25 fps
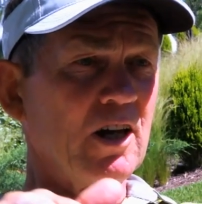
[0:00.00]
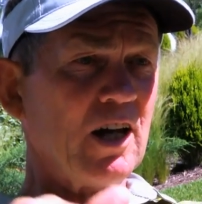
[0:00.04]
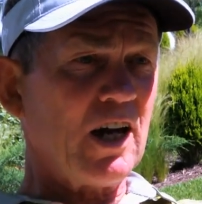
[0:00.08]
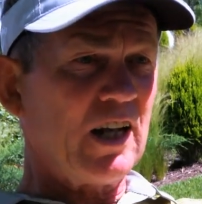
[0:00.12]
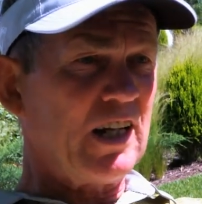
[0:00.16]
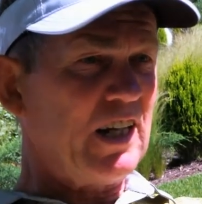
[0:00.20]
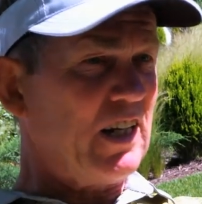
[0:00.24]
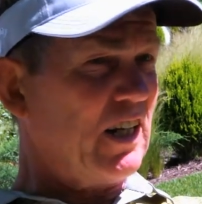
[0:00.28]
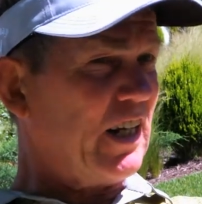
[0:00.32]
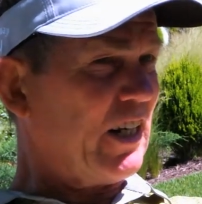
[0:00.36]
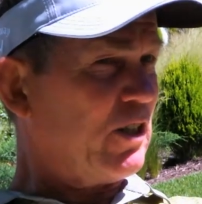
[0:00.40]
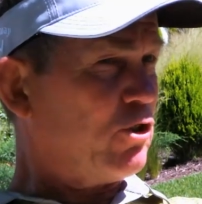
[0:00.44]

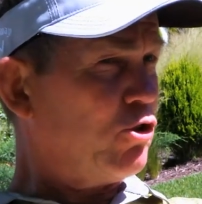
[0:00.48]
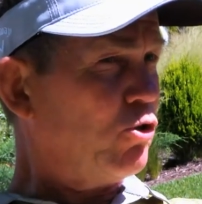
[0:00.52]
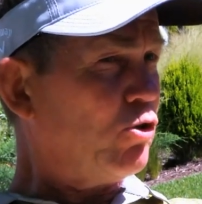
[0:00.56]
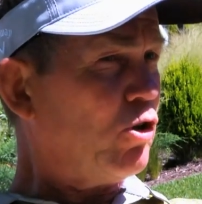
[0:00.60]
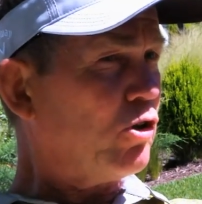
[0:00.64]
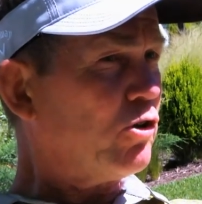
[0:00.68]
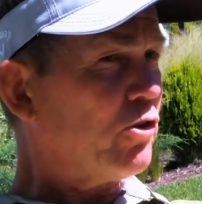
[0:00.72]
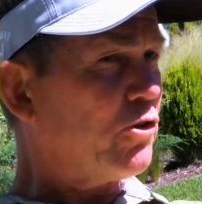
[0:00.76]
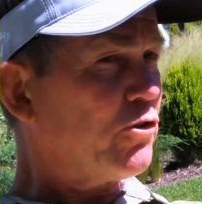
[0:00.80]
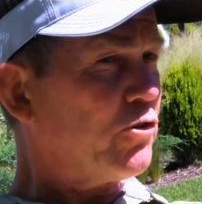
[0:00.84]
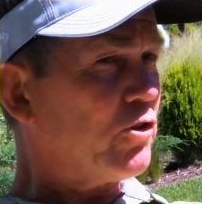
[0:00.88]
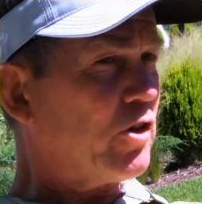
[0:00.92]
and he had like
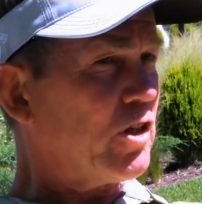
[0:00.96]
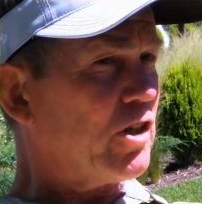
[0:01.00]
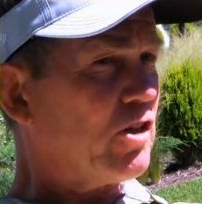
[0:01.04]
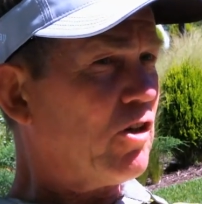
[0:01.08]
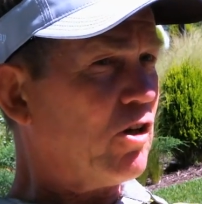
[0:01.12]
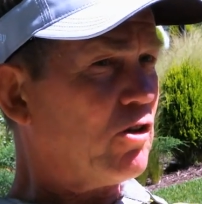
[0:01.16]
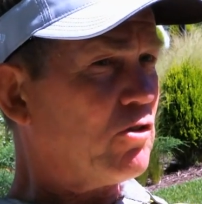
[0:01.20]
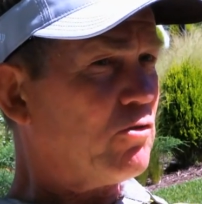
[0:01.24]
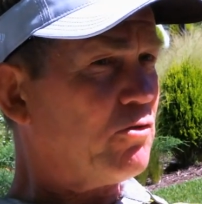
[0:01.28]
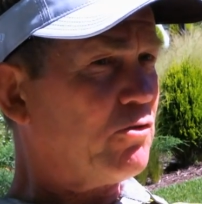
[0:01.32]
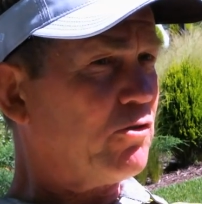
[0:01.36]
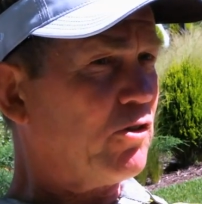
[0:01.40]
230
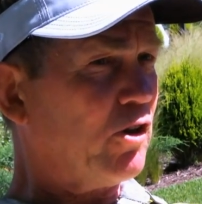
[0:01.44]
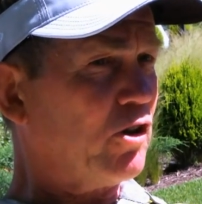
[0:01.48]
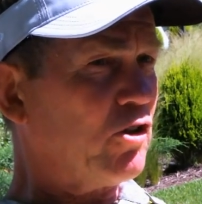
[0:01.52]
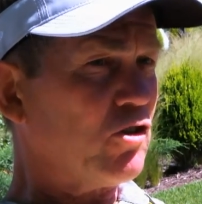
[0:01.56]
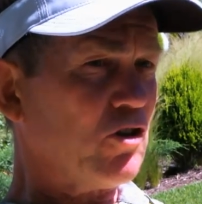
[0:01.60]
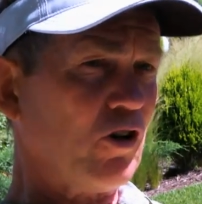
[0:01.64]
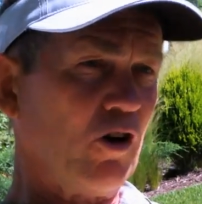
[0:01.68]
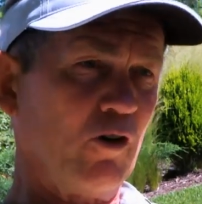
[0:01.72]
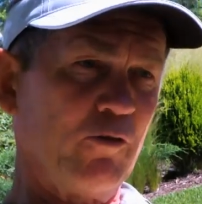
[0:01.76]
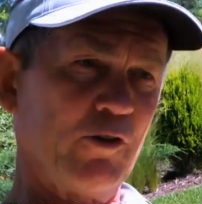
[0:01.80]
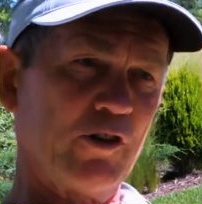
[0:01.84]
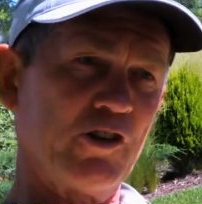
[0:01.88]
yards
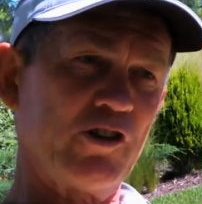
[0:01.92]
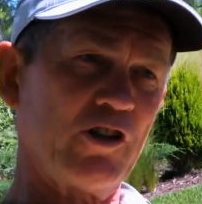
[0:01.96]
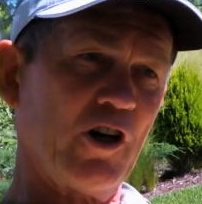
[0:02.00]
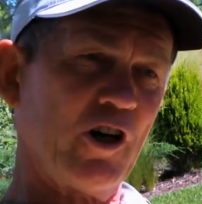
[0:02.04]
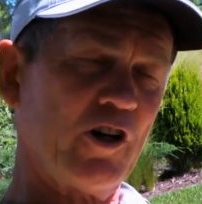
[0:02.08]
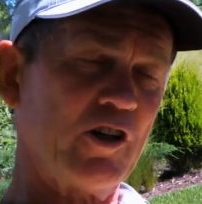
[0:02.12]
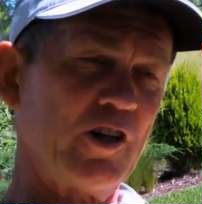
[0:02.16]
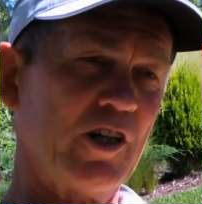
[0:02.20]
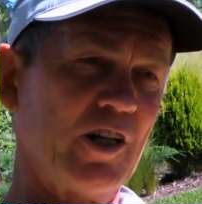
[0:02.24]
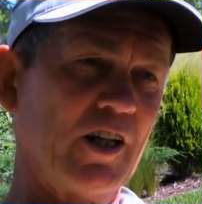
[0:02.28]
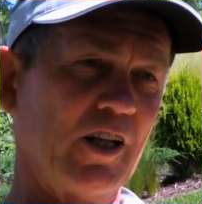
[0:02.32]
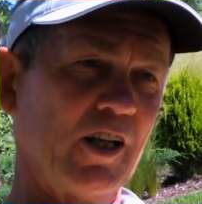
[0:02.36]
front off a
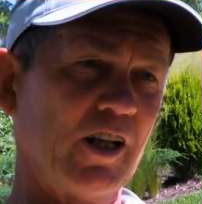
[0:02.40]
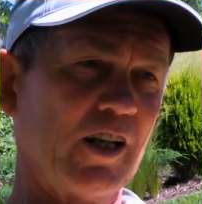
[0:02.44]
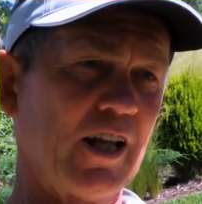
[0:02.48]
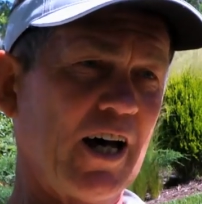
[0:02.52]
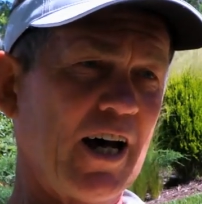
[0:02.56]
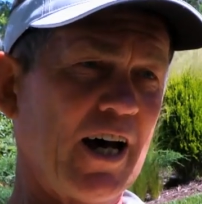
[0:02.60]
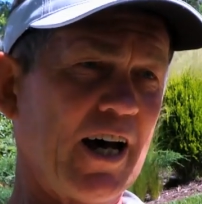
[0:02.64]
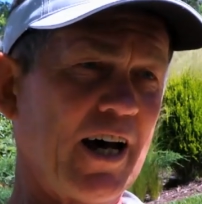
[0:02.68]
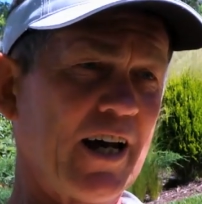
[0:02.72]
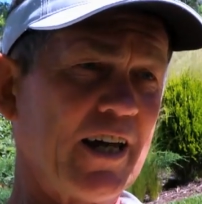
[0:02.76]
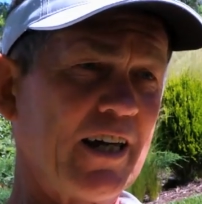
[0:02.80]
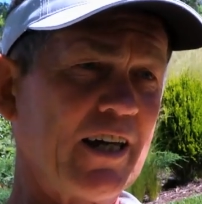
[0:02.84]
downhill
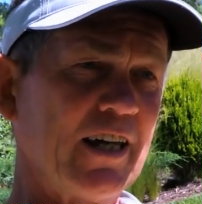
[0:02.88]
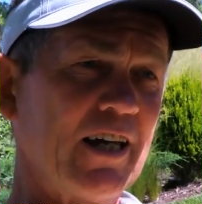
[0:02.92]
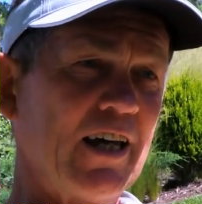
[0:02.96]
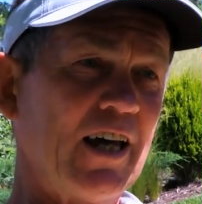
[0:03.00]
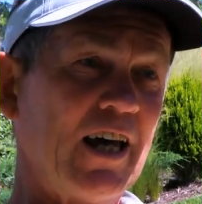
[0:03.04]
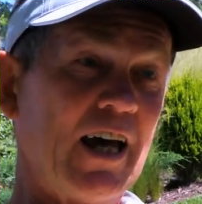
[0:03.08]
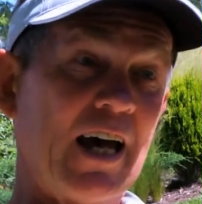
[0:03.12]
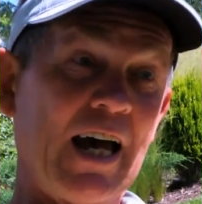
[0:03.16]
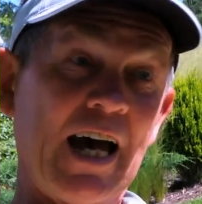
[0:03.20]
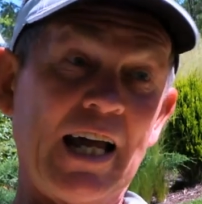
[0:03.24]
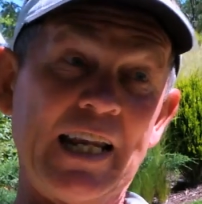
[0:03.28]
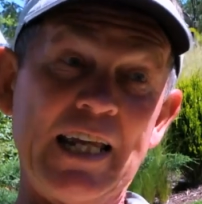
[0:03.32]
lie,
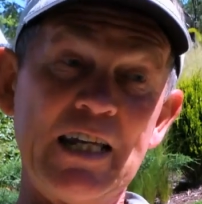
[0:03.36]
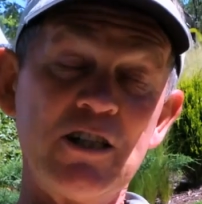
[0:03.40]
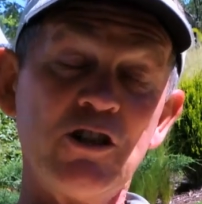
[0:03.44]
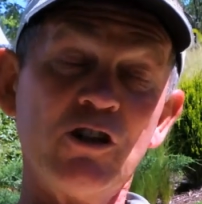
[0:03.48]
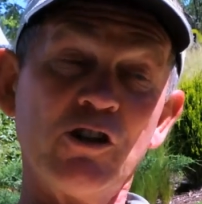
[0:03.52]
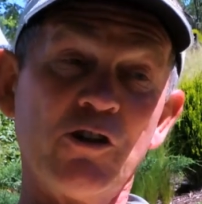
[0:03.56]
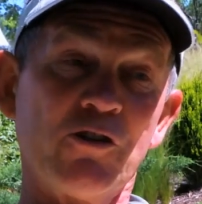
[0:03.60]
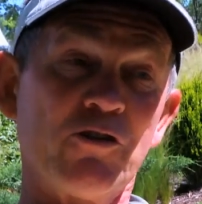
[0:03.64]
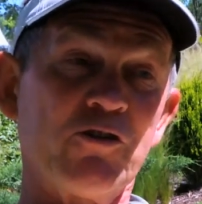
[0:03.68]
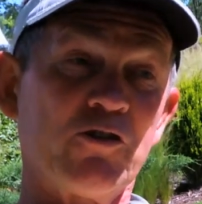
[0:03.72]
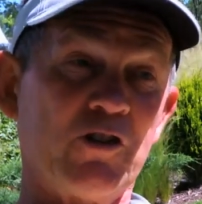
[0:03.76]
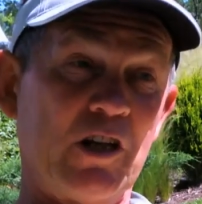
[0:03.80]
and he's
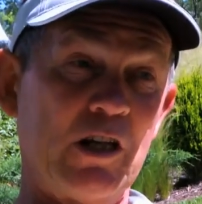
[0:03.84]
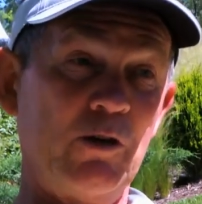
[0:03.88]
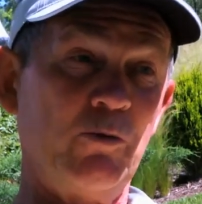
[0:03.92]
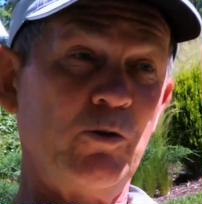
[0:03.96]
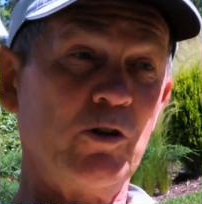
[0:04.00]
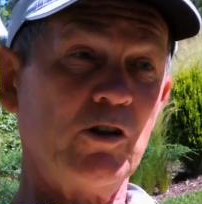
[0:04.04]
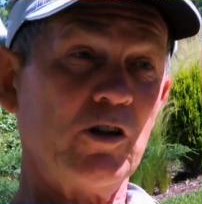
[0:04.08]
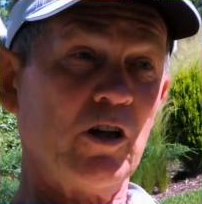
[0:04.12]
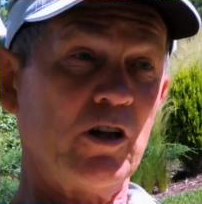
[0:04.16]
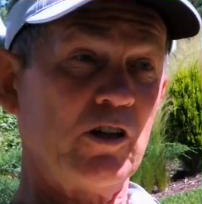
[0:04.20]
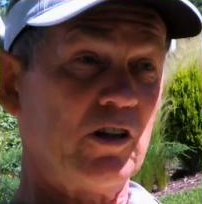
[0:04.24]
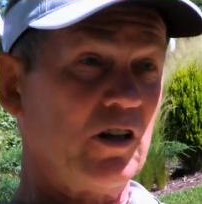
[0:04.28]
got a three
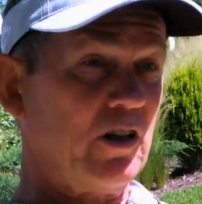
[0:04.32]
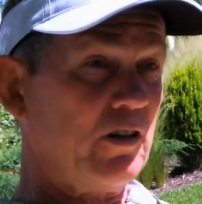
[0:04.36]
wood out.